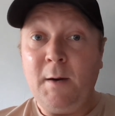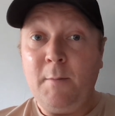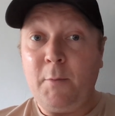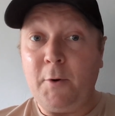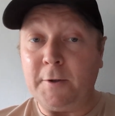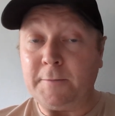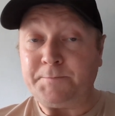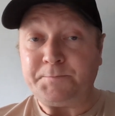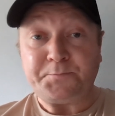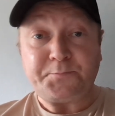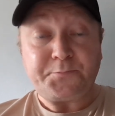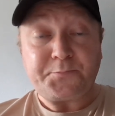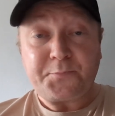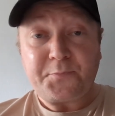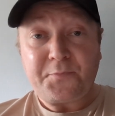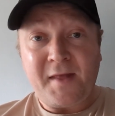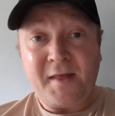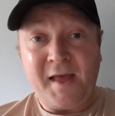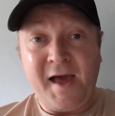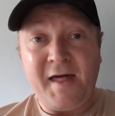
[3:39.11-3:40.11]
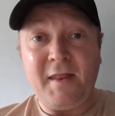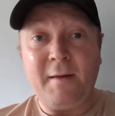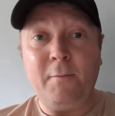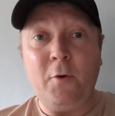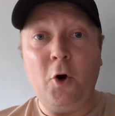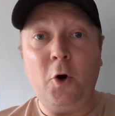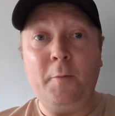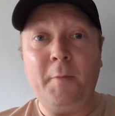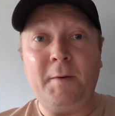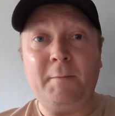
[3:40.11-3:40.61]
But at the
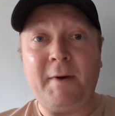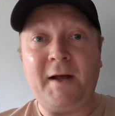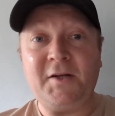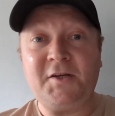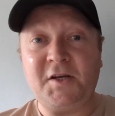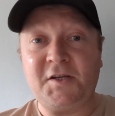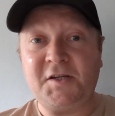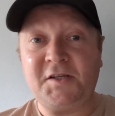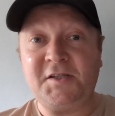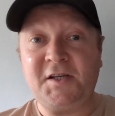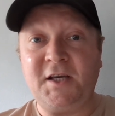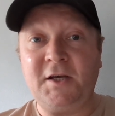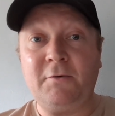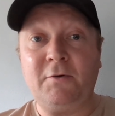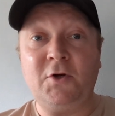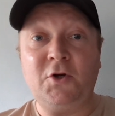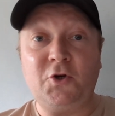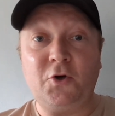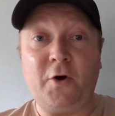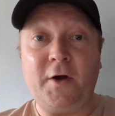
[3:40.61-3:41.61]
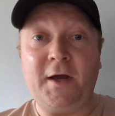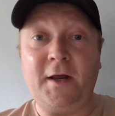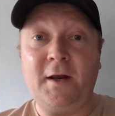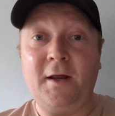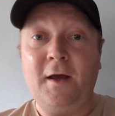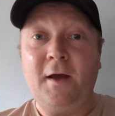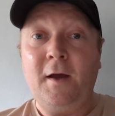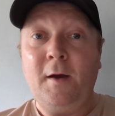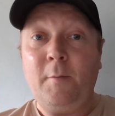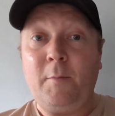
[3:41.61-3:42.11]
moment, Manchester City are
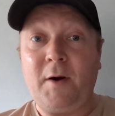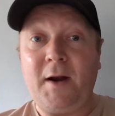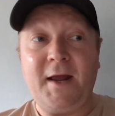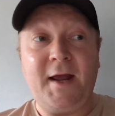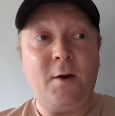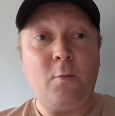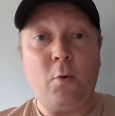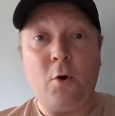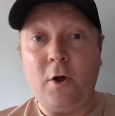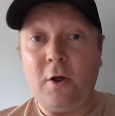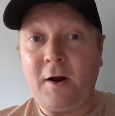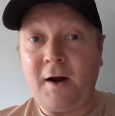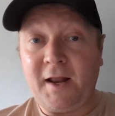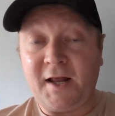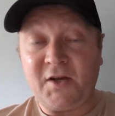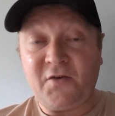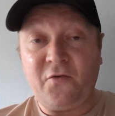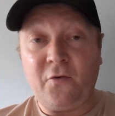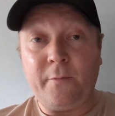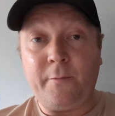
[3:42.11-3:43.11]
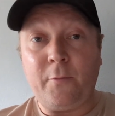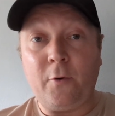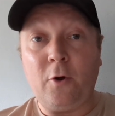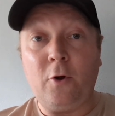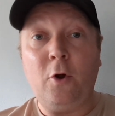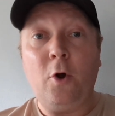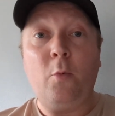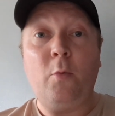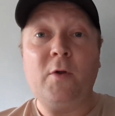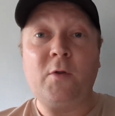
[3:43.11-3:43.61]
enjoying playing world-class
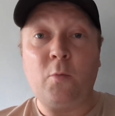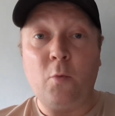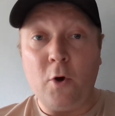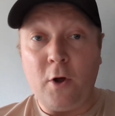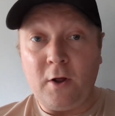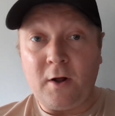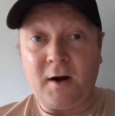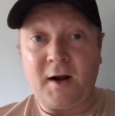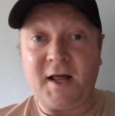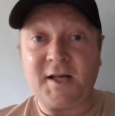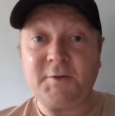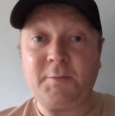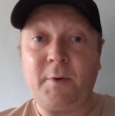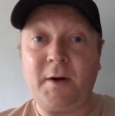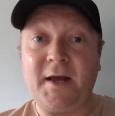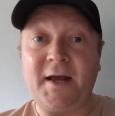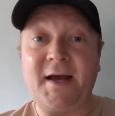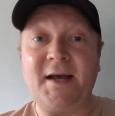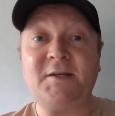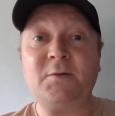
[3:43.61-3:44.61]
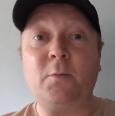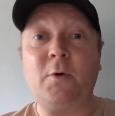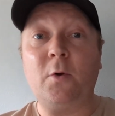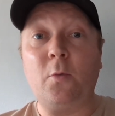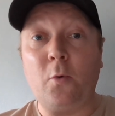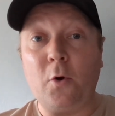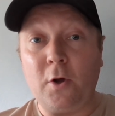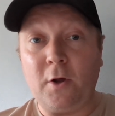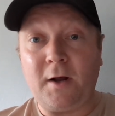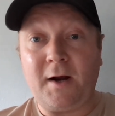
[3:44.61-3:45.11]
football with world-class players, with a
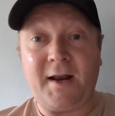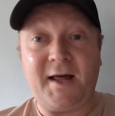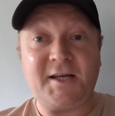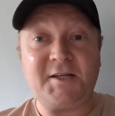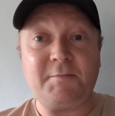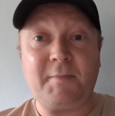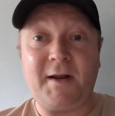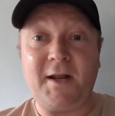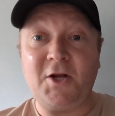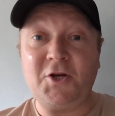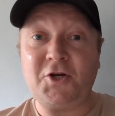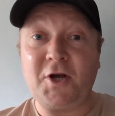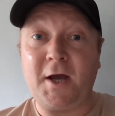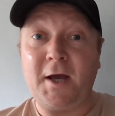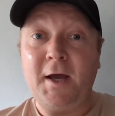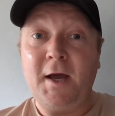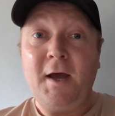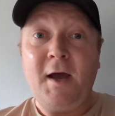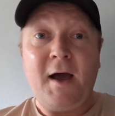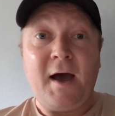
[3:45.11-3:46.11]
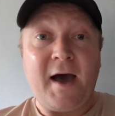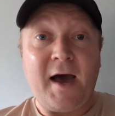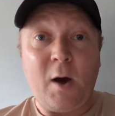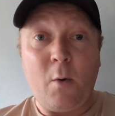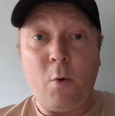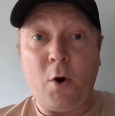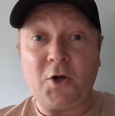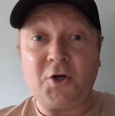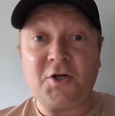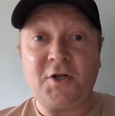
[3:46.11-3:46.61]
world-class manager. I
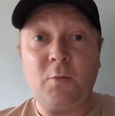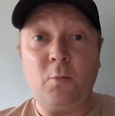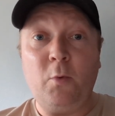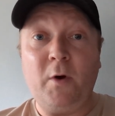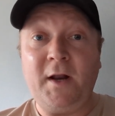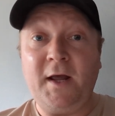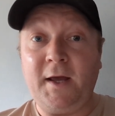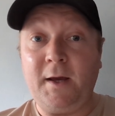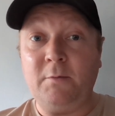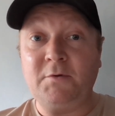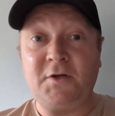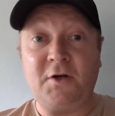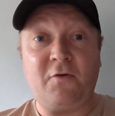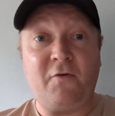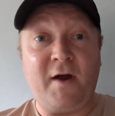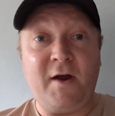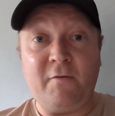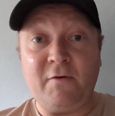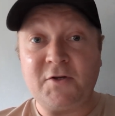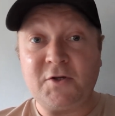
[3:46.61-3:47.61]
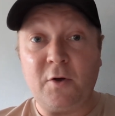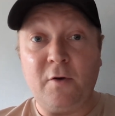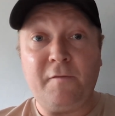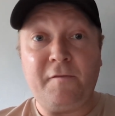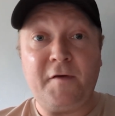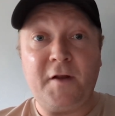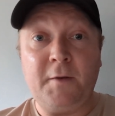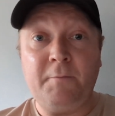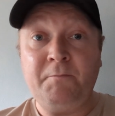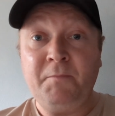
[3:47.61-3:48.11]
watched them win it. It was a great
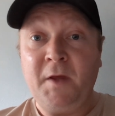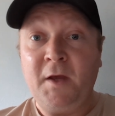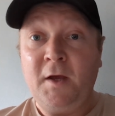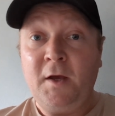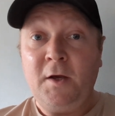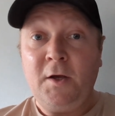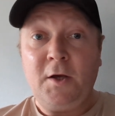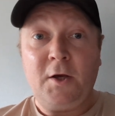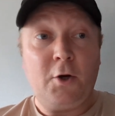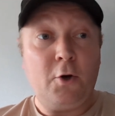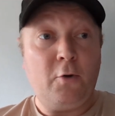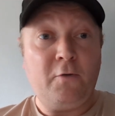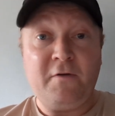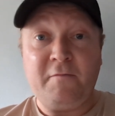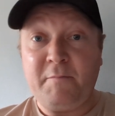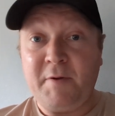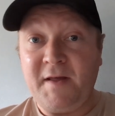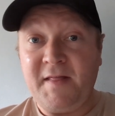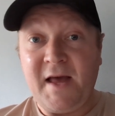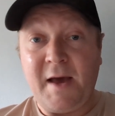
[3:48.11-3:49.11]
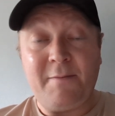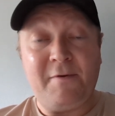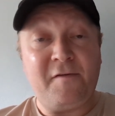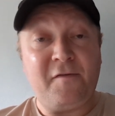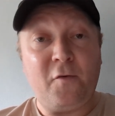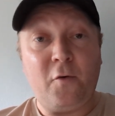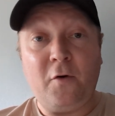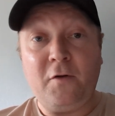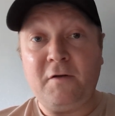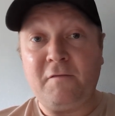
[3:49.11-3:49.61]
result for them. You know, they've been there
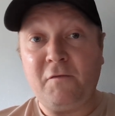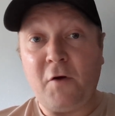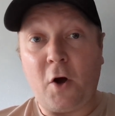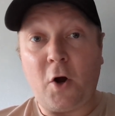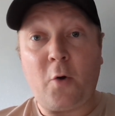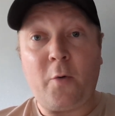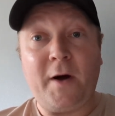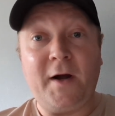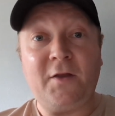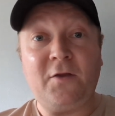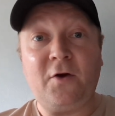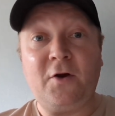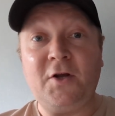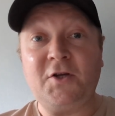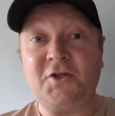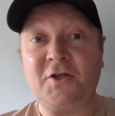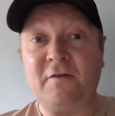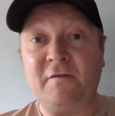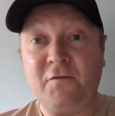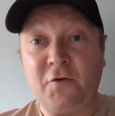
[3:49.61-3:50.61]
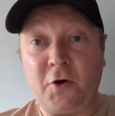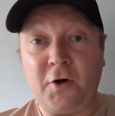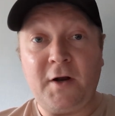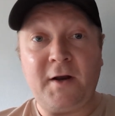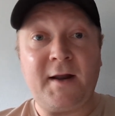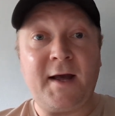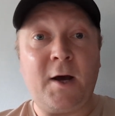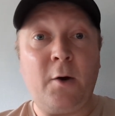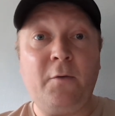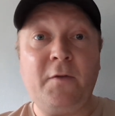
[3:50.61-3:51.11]
before and they've not quite done it, so they've done
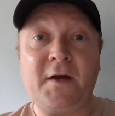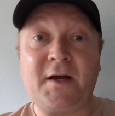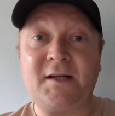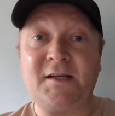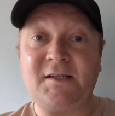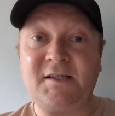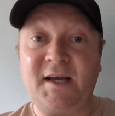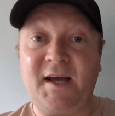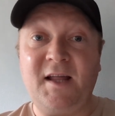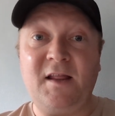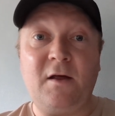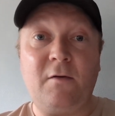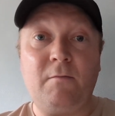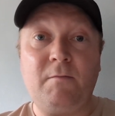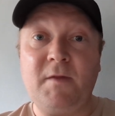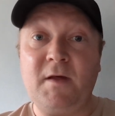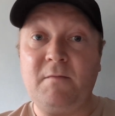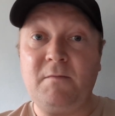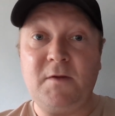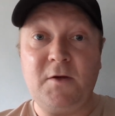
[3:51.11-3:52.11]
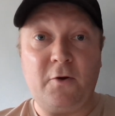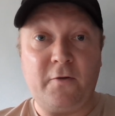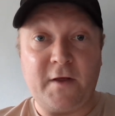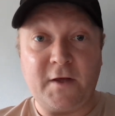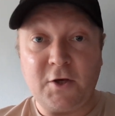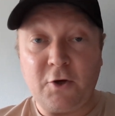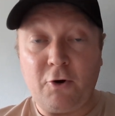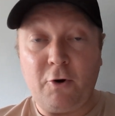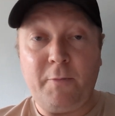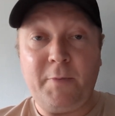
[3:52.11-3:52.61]
it now and they can say that, you know,
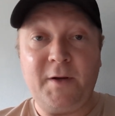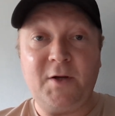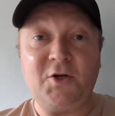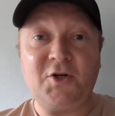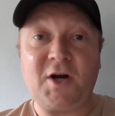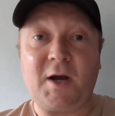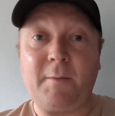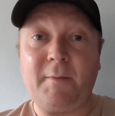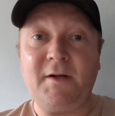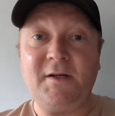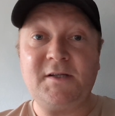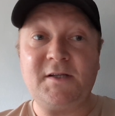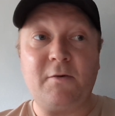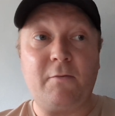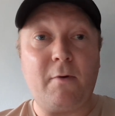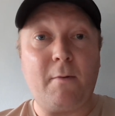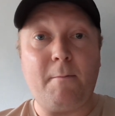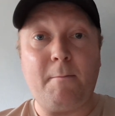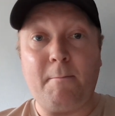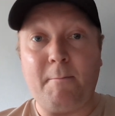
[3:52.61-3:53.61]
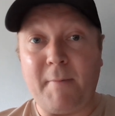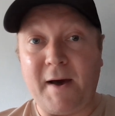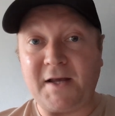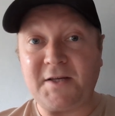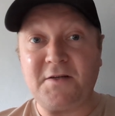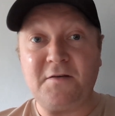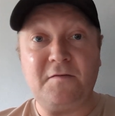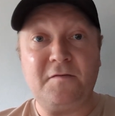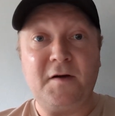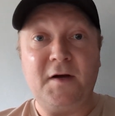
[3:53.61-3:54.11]
the European champions, they're a
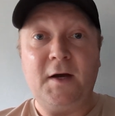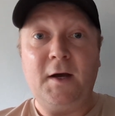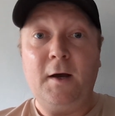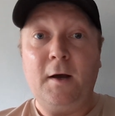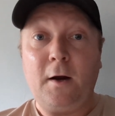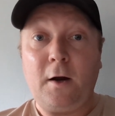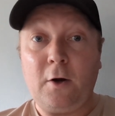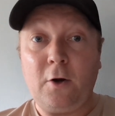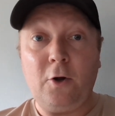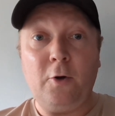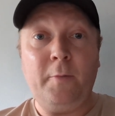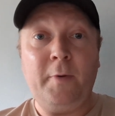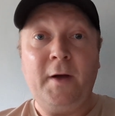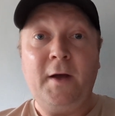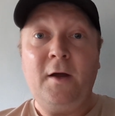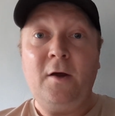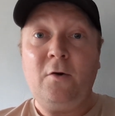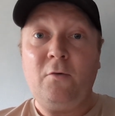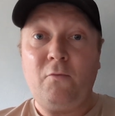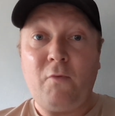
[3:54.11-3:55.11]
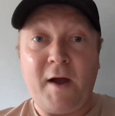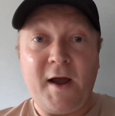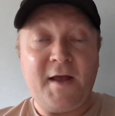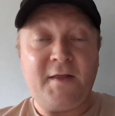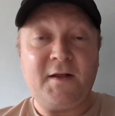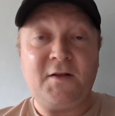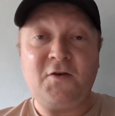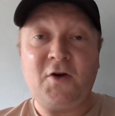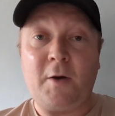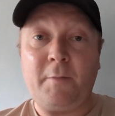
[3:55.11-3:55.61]
massive club right
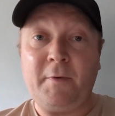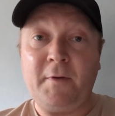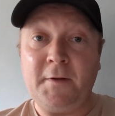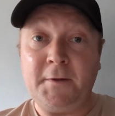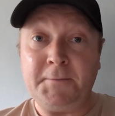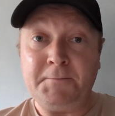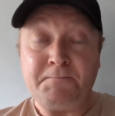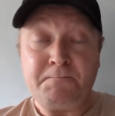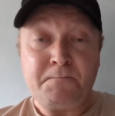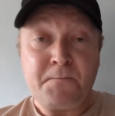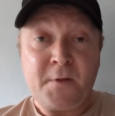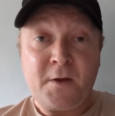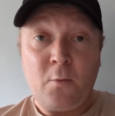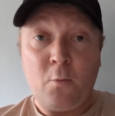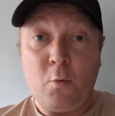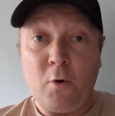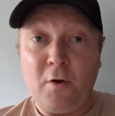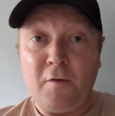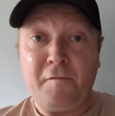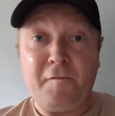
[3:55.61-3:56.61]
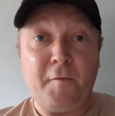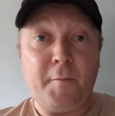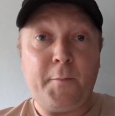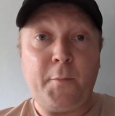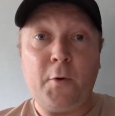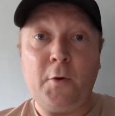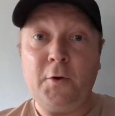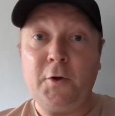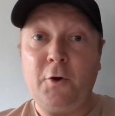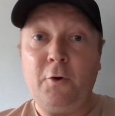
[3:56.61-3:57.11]
at the top of the world
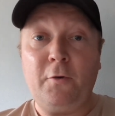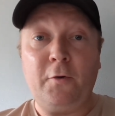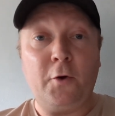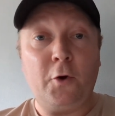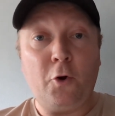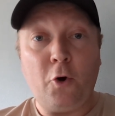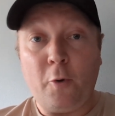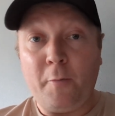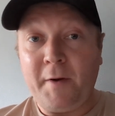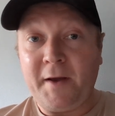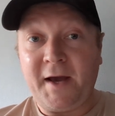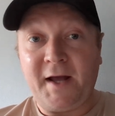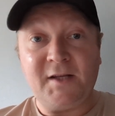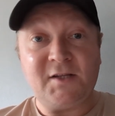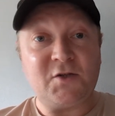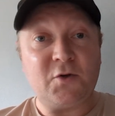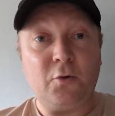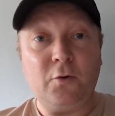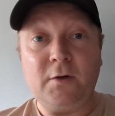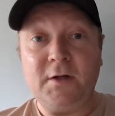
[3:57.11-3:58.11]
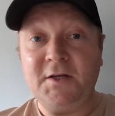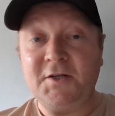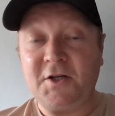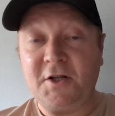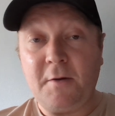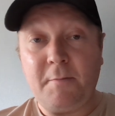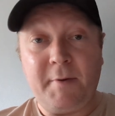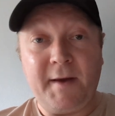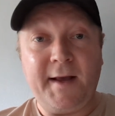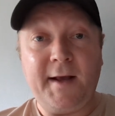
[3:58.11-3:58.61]
football, you know, they go up against all these
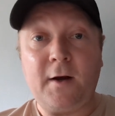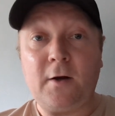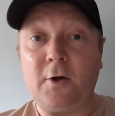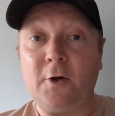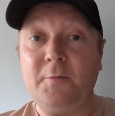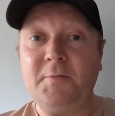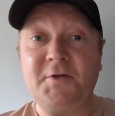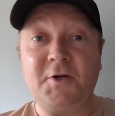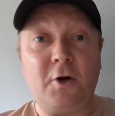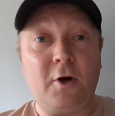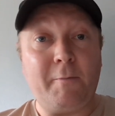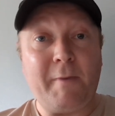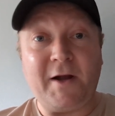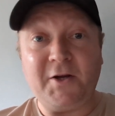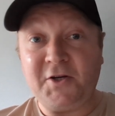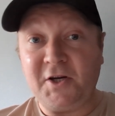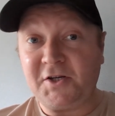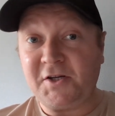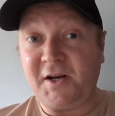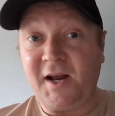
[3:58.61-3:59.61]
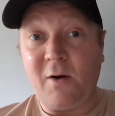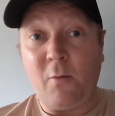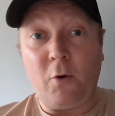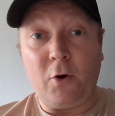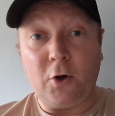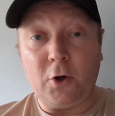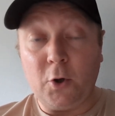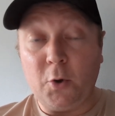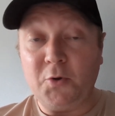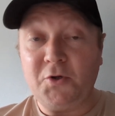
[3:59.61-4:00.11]
other big clubs. You know, Manchester United
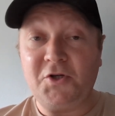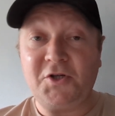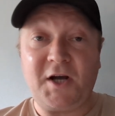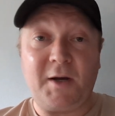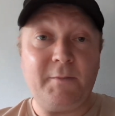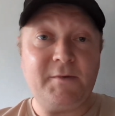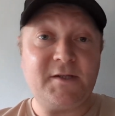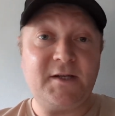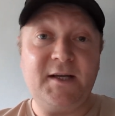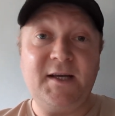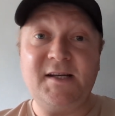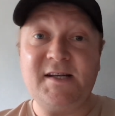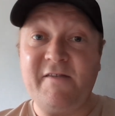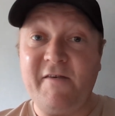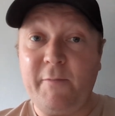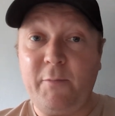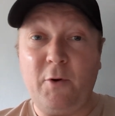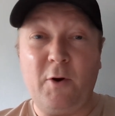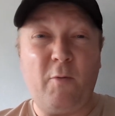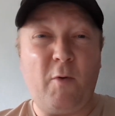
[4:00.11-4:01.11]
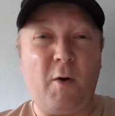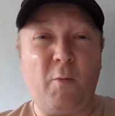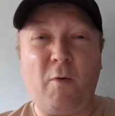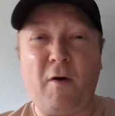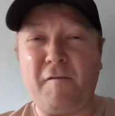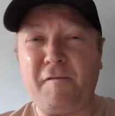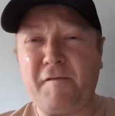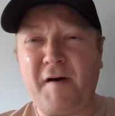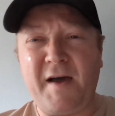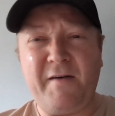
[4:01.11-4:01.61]
won loads of Champions League. Liverpool have won,
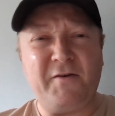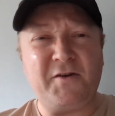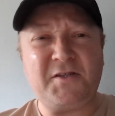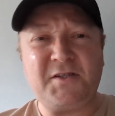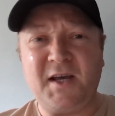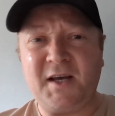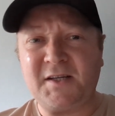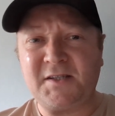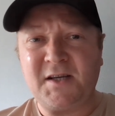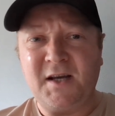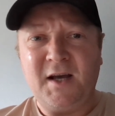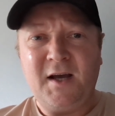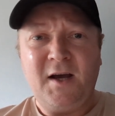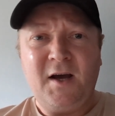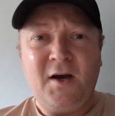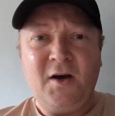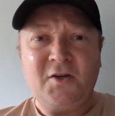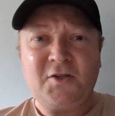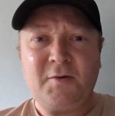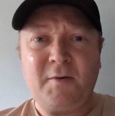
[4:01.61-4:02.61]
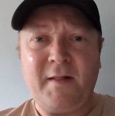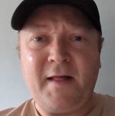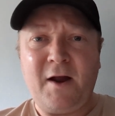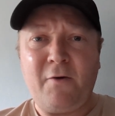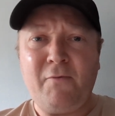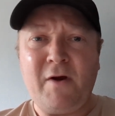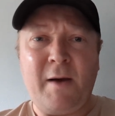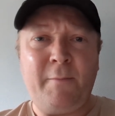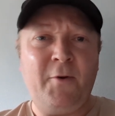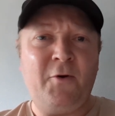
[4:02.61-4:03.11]
what, five or six? Some of
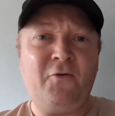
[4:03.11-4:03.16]
that. Real